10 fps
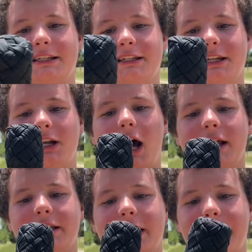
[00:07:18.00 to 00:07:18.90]
is a
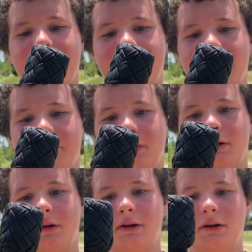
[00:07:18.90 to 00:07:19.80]
knot that I made up,
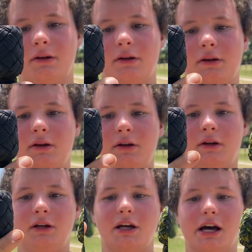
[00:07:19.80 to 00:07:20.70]

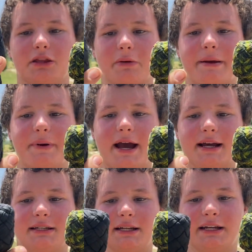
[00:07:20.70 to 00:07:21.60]
a
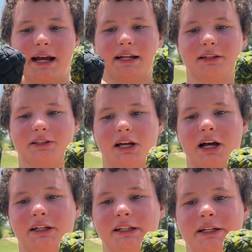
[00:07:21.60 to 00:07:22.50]
3-pass. It kind of looks
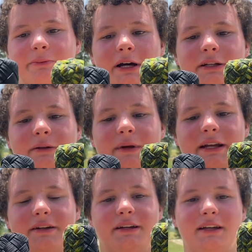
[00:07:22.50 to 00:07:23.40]
ugly, but I
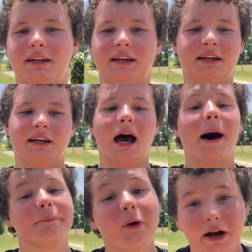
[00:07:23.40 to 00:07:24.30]
mean,
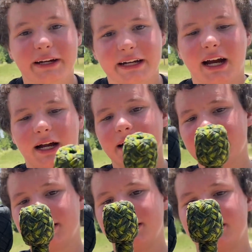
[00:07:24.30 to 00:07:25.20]
I'm working on
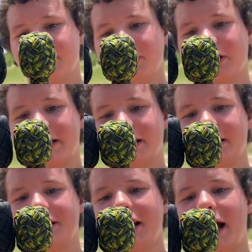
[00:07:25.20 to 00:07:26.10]
it. But look at the
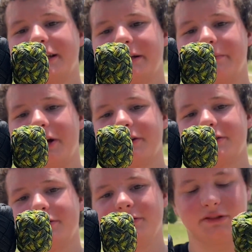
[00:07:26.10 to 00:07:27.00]
size comparison.